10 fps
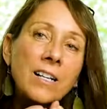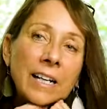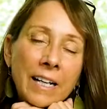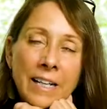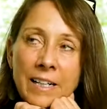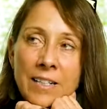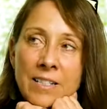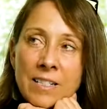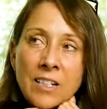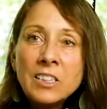and I get all
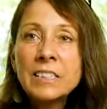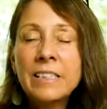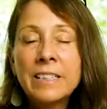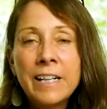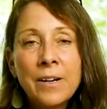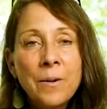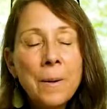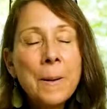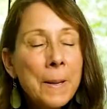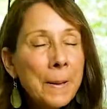snuggly and I go,
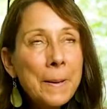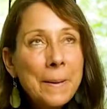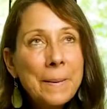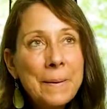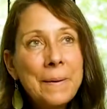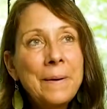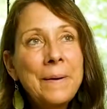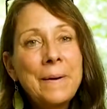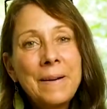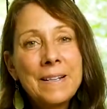
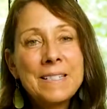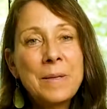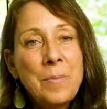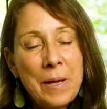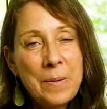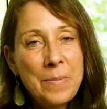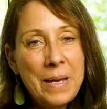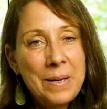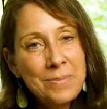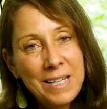oh, I sleep like a
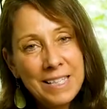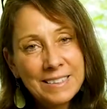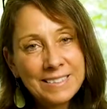baby.